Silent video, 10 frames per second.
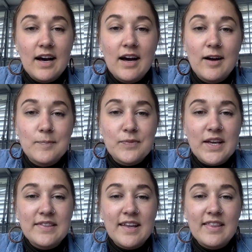And
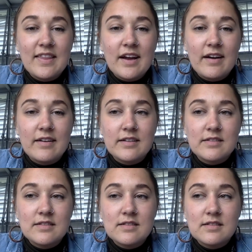then
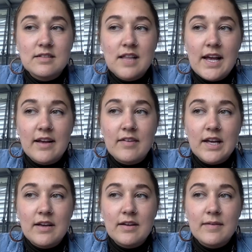there's like
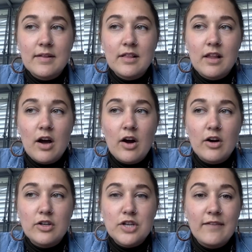
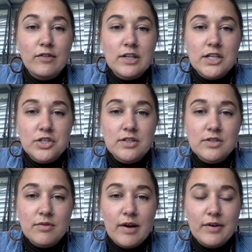large
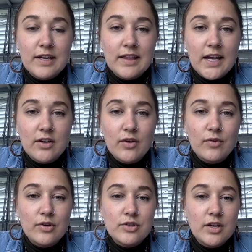confrontations surrounding land
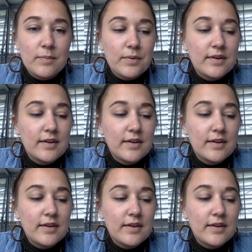ownership.